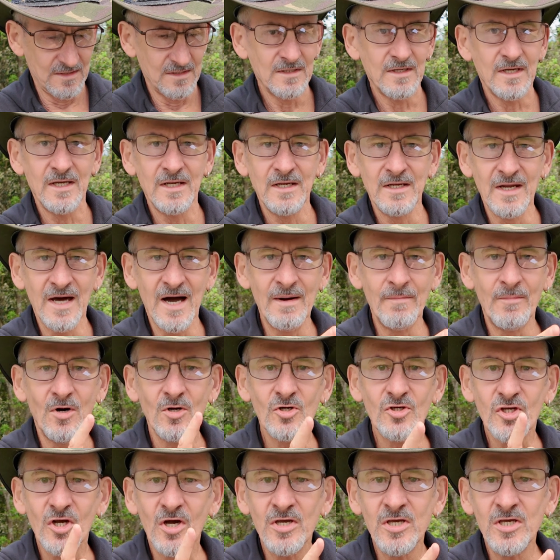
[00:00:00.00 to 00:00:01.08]
And I'll
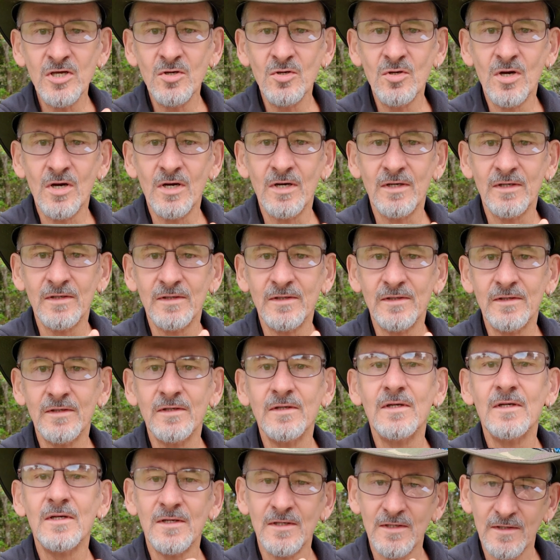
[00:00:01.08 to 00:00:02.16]
show you
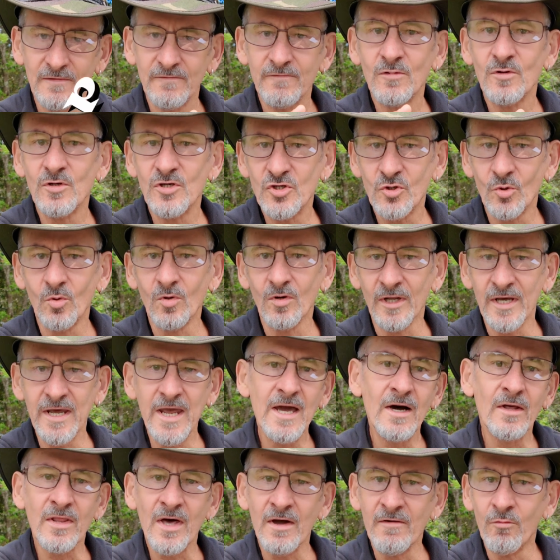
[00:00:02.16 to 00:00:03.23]
very shortly
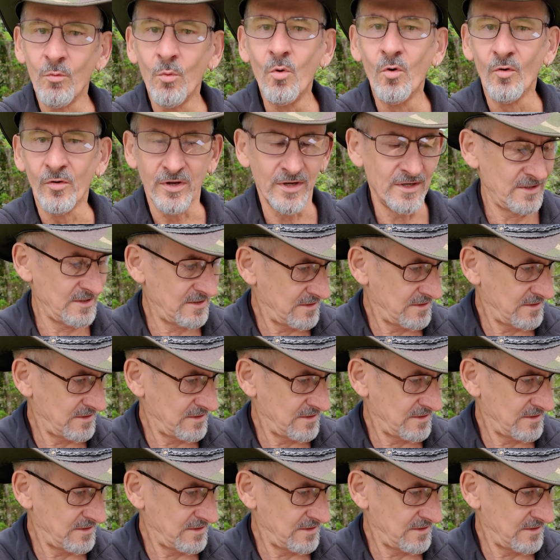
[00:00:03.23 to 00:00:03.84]
how they've worn.